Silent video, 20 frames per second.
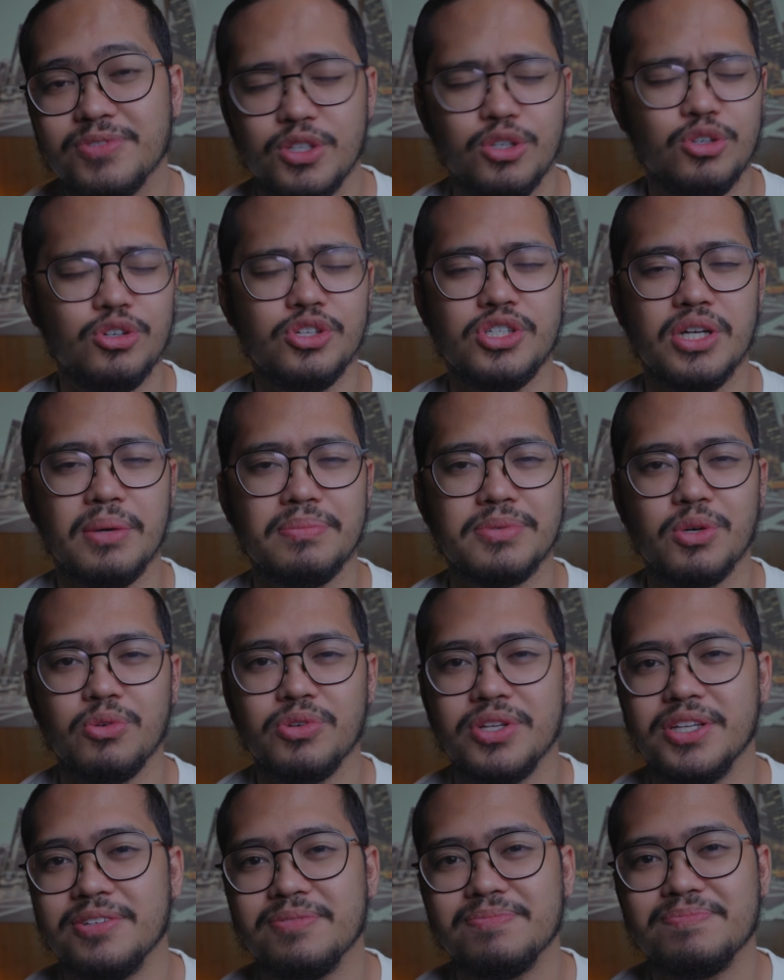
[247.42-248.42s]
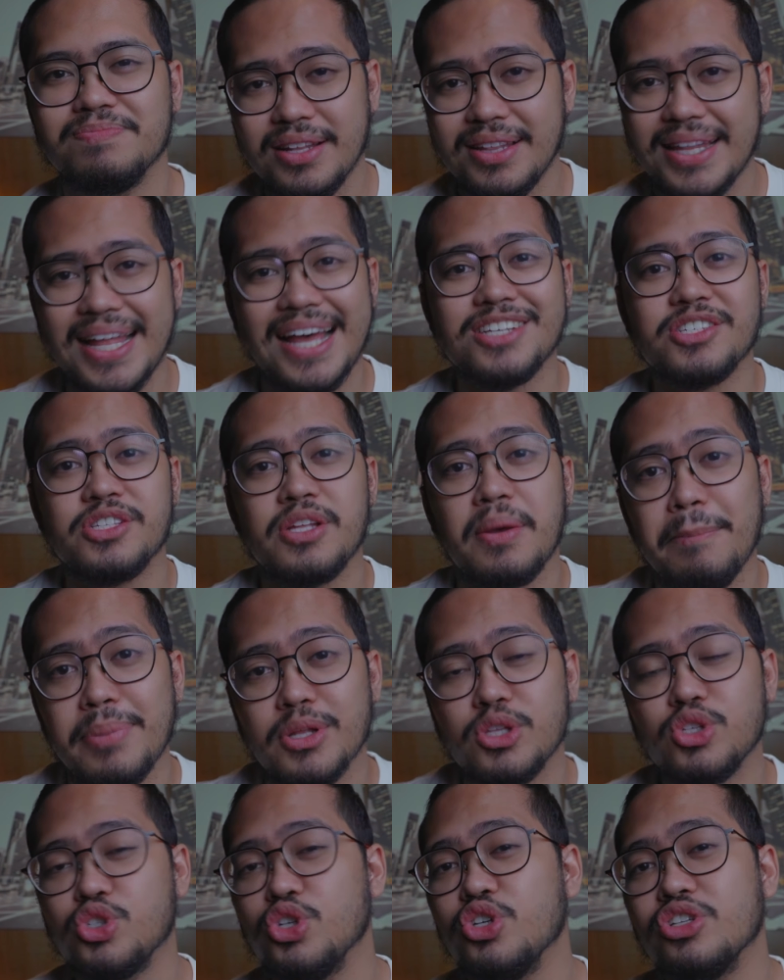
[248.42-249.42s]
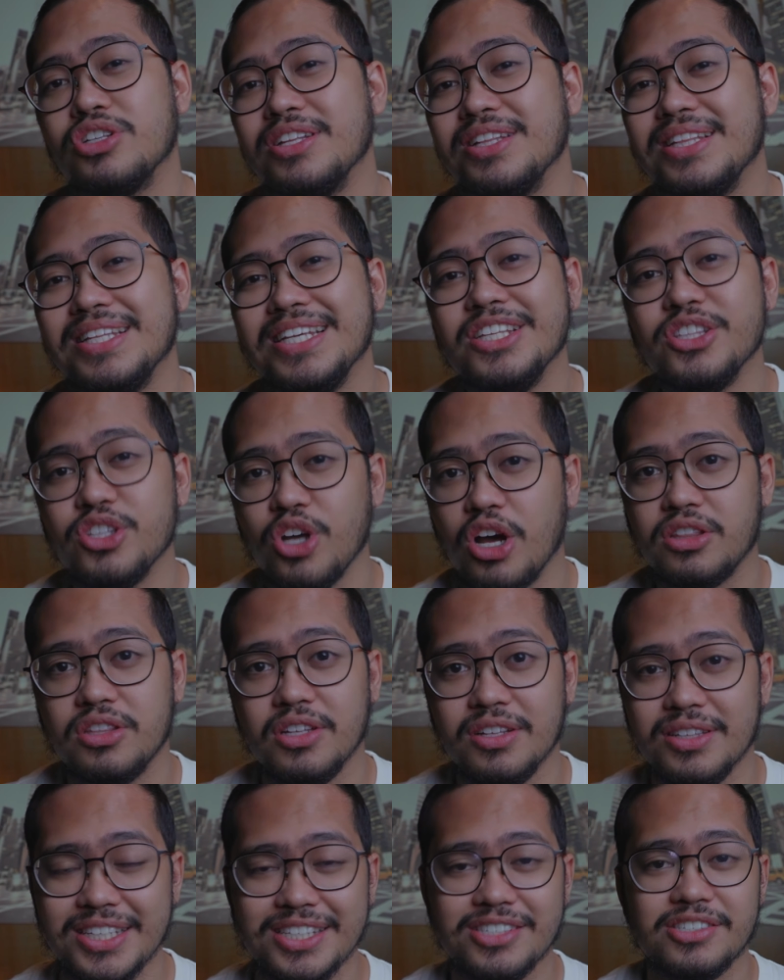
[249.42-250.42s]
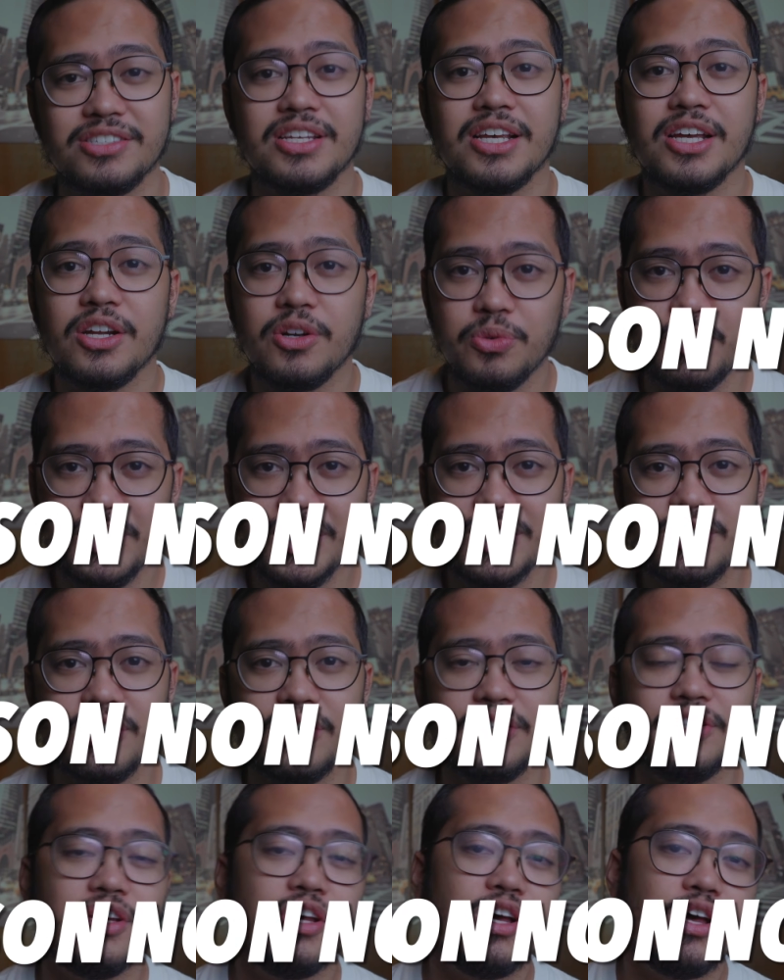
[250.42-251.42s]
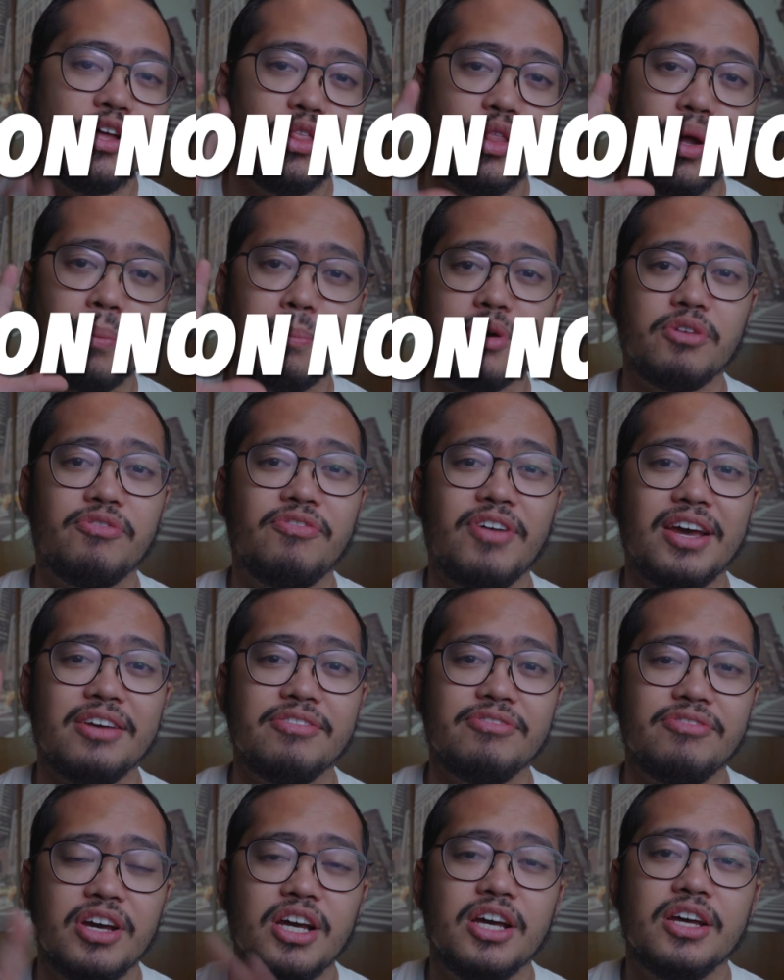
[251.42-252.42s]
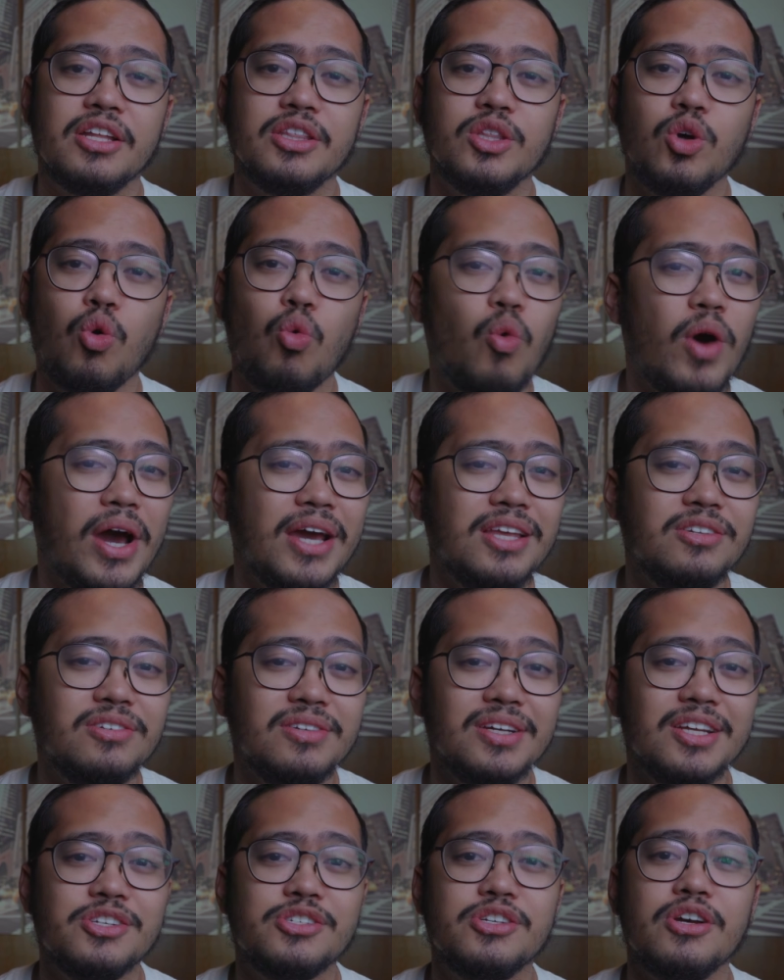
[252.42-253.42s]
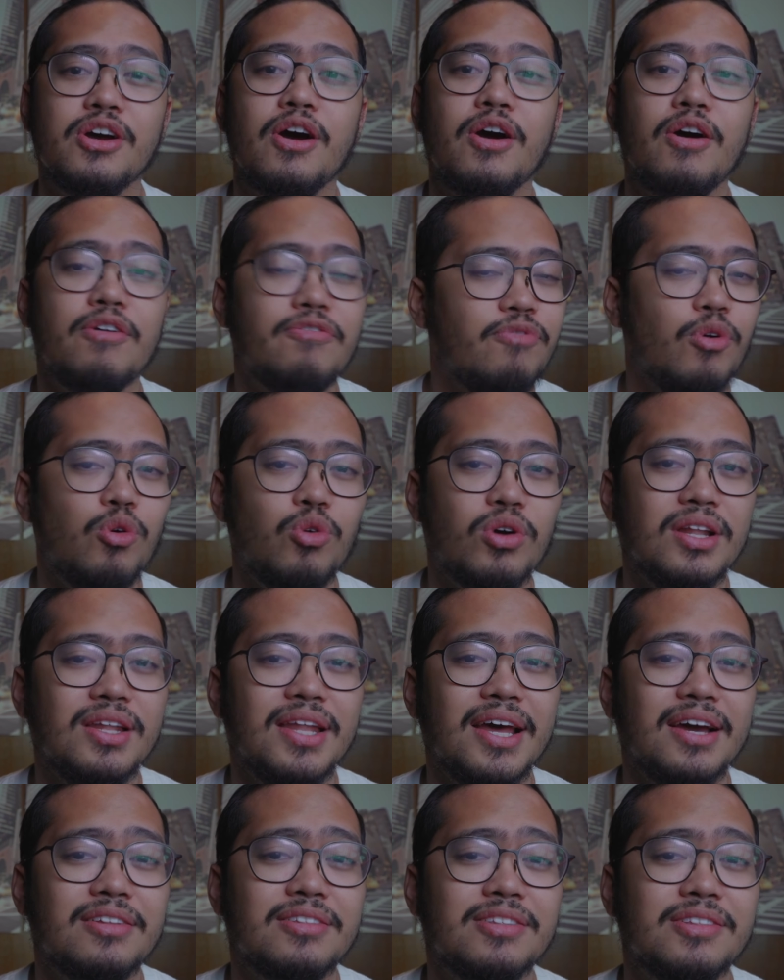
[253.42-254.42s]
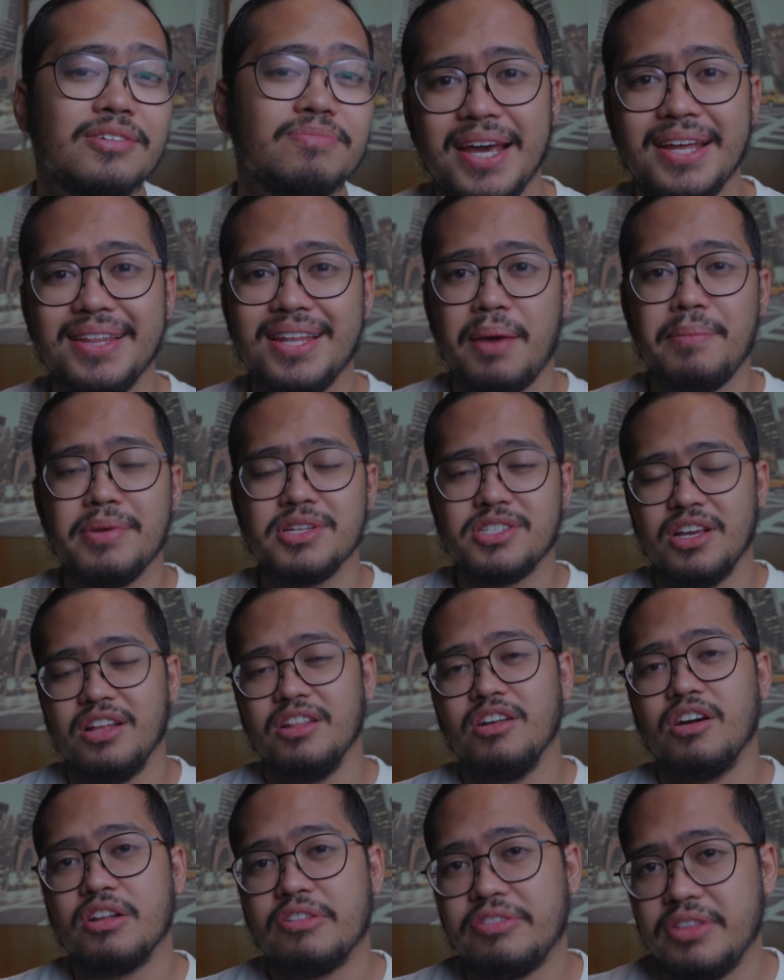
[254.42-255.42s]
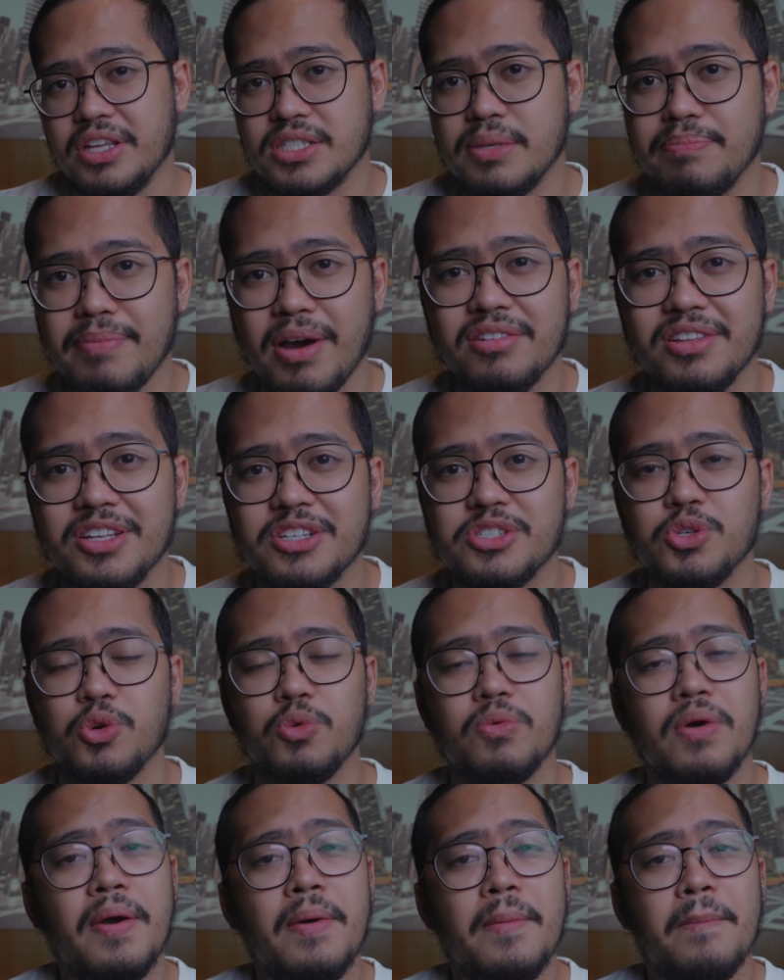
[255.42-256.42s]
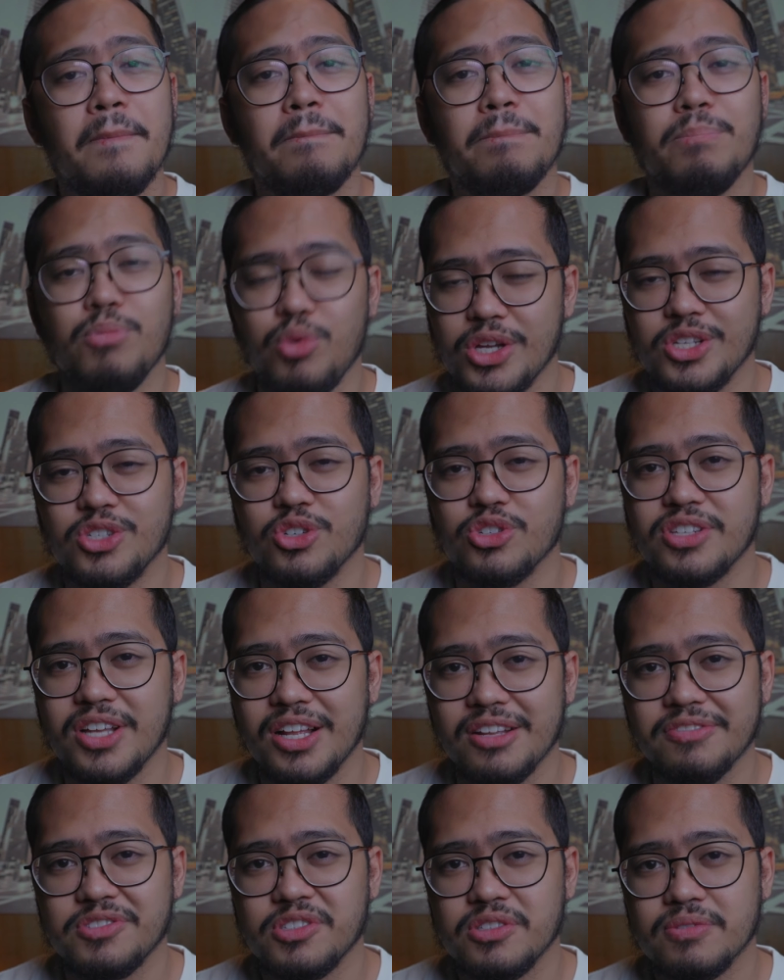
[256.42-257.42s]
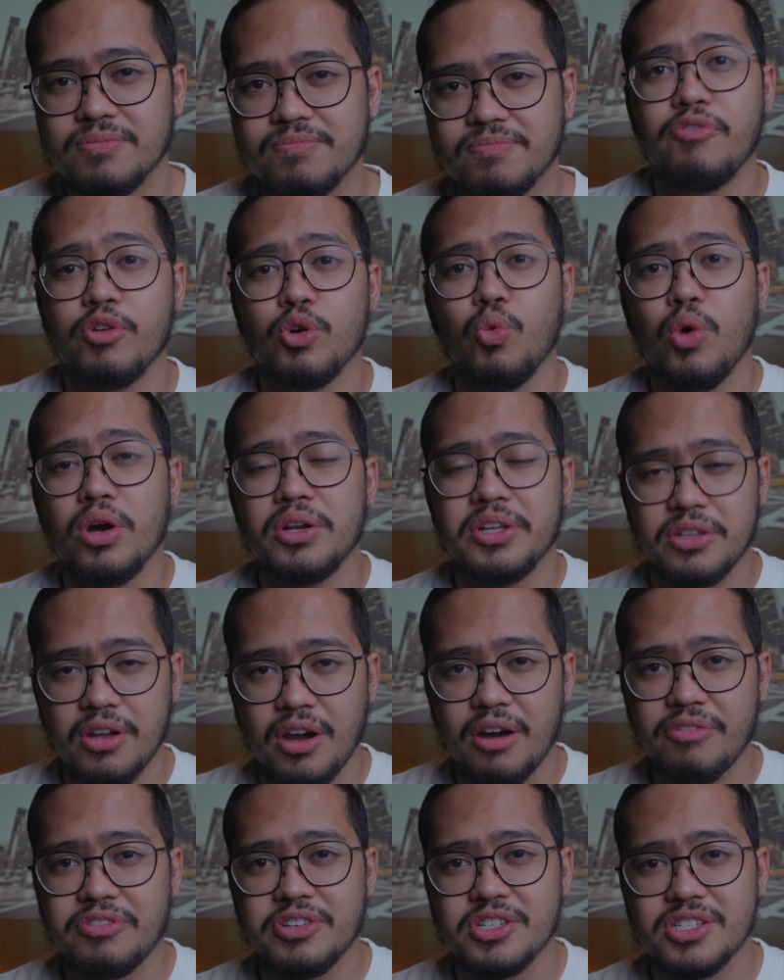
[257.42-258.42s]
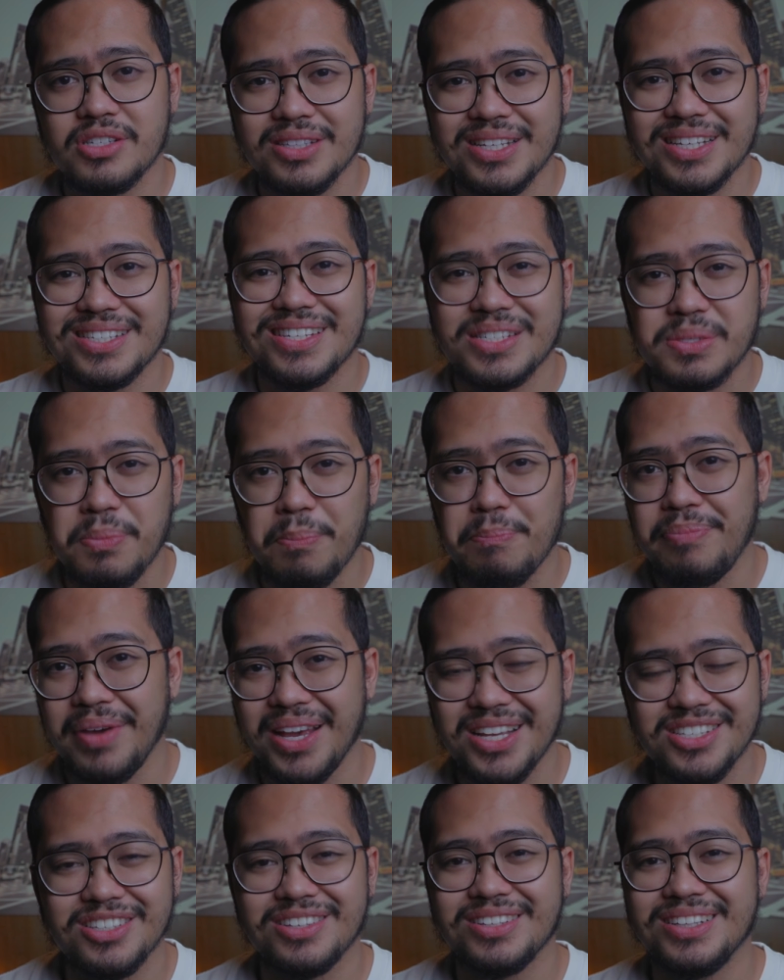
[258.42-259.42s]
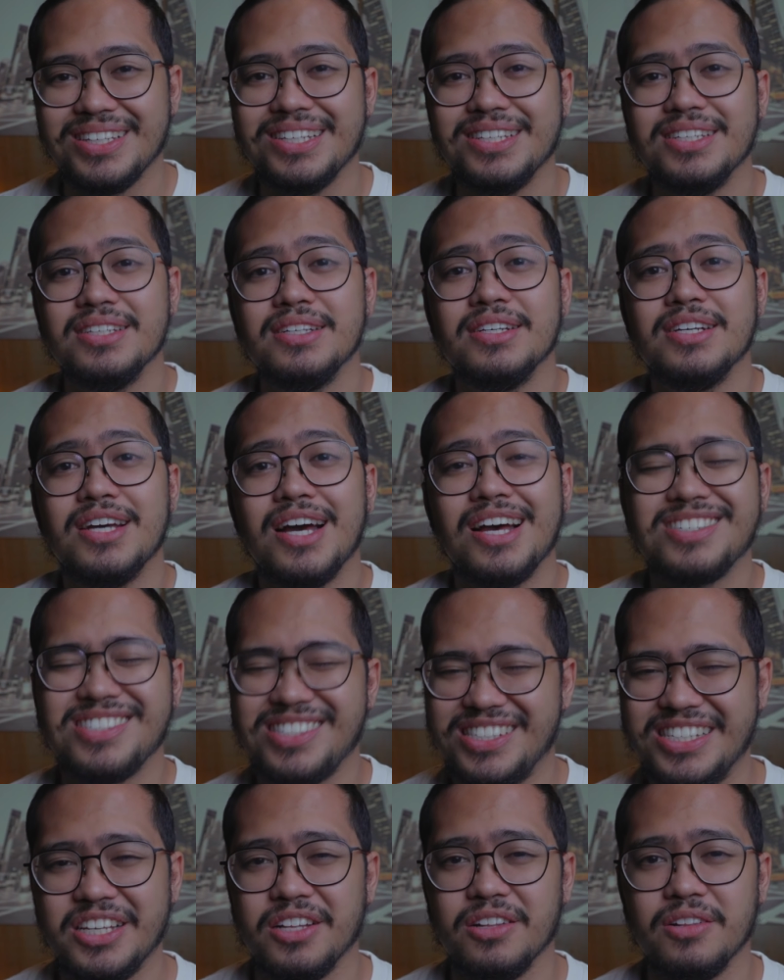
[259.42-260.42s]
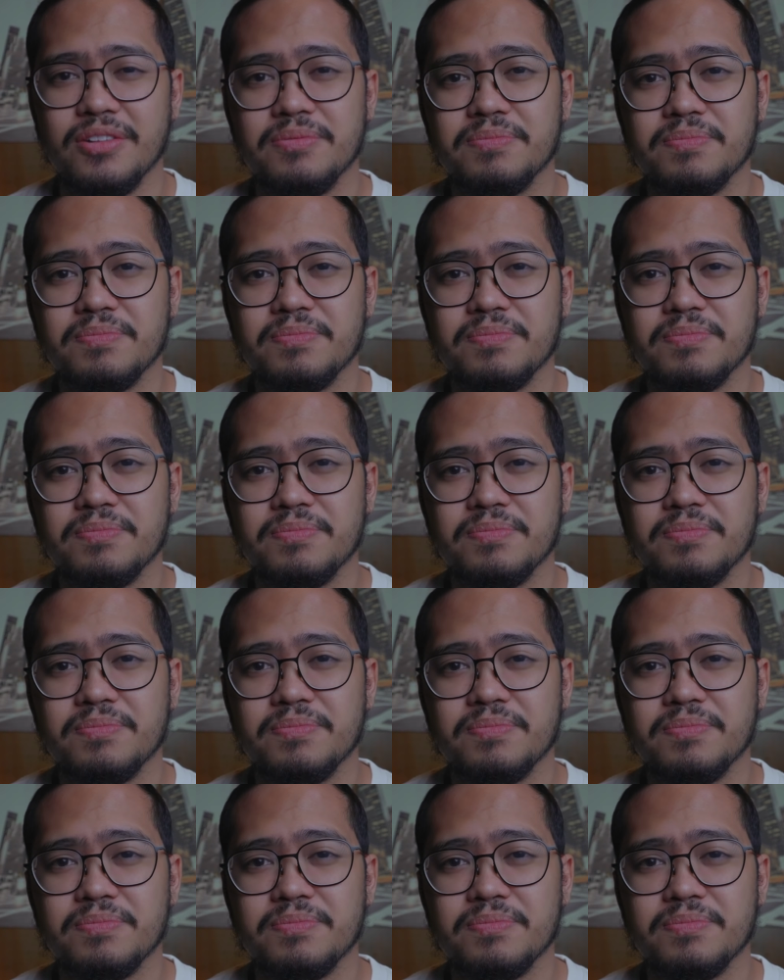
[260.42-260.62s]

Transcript: Good job, Sony. Last but certainly not the least, reason number 5, the wide range of focal length. And I might say a lot of things about this, so brace yourselves. For what it offers, this is basically a steal.